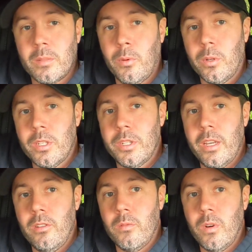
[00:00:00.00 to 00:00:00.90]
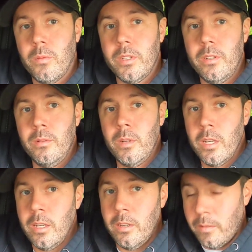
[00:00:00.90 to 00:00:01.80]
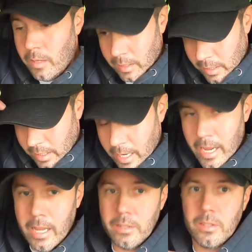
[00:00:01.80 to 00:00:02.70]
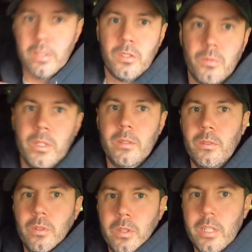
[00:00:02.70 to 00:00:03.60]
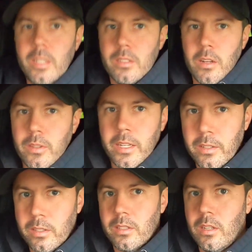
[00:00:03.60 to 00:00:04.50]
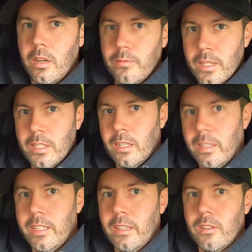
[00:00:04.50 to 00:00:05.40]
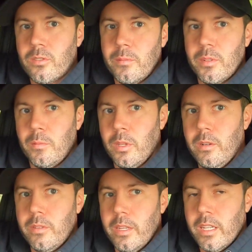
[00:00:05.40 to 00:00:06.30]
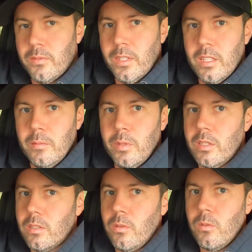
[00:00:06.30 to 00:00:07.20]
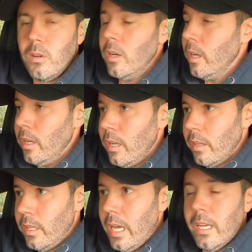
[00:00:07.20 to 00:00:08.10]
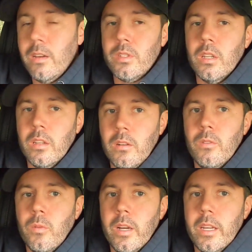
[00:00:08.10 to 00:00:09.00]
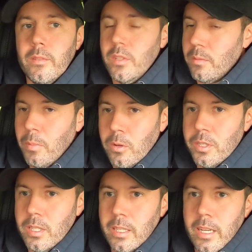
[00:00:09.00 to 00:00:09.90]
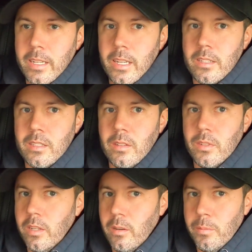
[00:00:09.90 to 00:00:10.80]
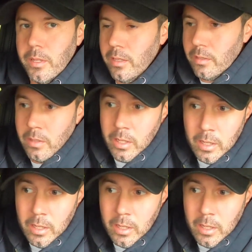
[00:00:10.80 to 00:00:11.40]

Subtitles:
support the channel and what we do, we got these hats, these sweet hoodies, all that good stuff. That's in the link in the description below to the SVTP store. That goes a long way of just purchasing that kind of stuff to helping us,